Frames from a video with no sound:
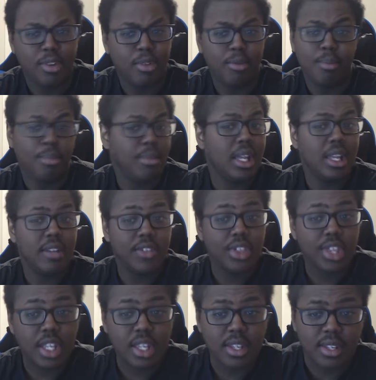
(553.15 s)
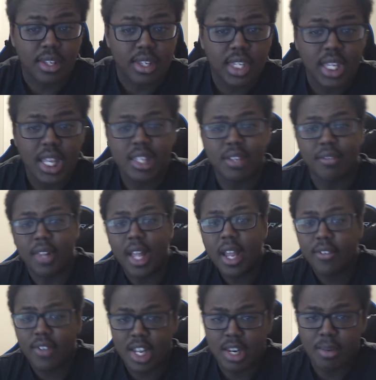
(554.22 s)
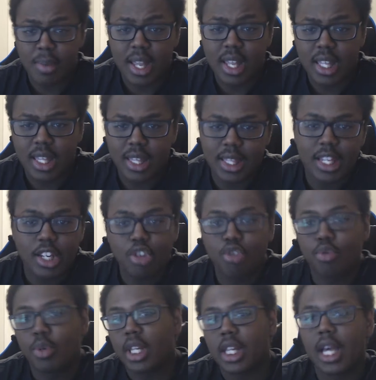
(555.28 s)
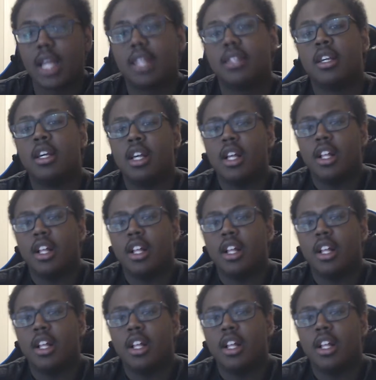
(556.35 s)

You may even think it's a slice of life anime, and then you realize